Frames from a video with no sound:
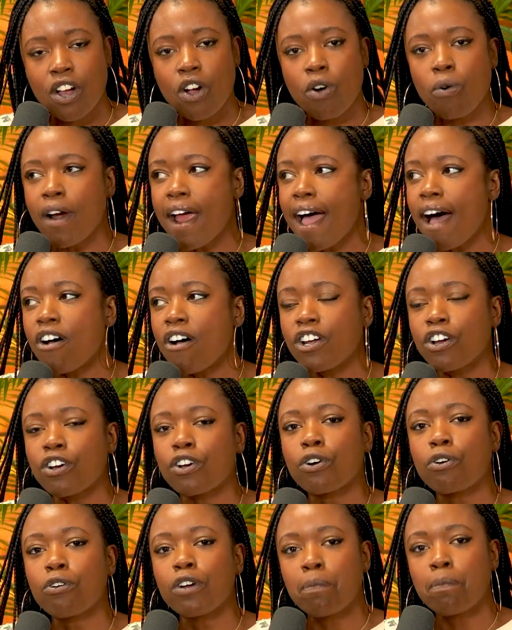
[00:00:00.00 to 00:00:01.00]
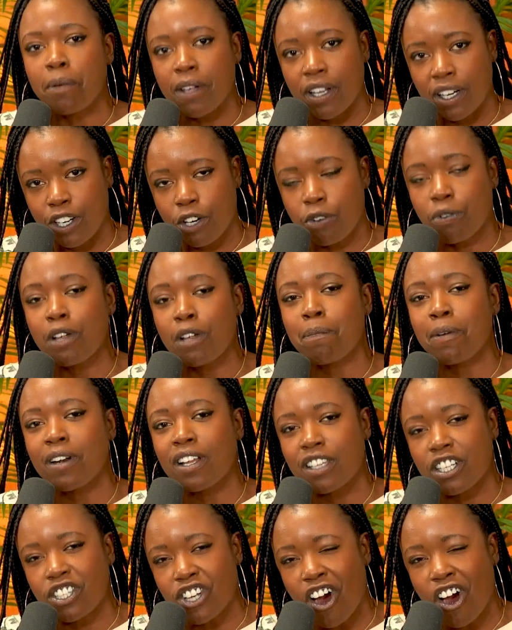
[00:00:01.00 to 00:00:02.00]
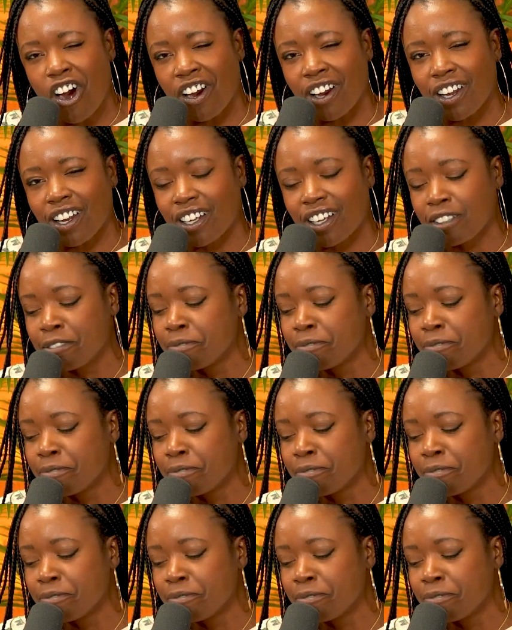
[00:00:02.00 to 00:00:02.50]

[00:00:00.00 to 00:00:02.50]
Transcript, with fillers: who are out here creeping, creeping in the dark.